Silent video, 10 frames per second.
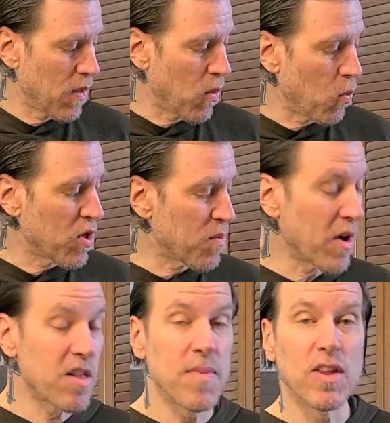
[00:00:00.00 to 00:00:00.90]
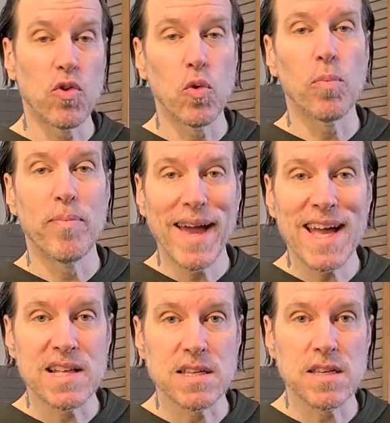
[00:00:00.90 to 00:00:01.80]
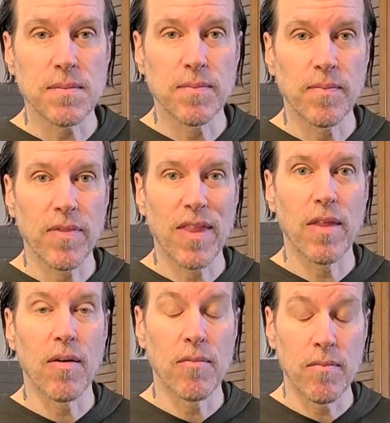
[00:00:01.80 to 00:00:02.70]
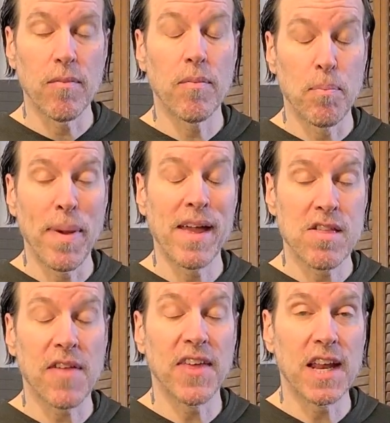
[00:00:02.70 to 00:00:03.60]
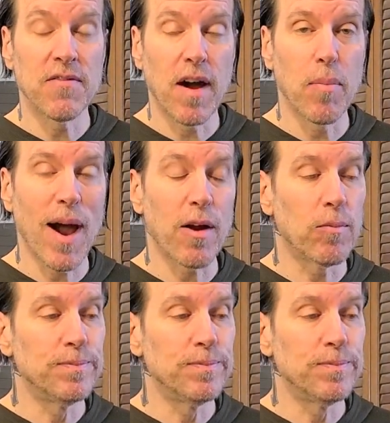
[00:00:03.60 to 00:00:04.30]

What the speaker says: Which brings me to bends. Bends at the end of vibrato.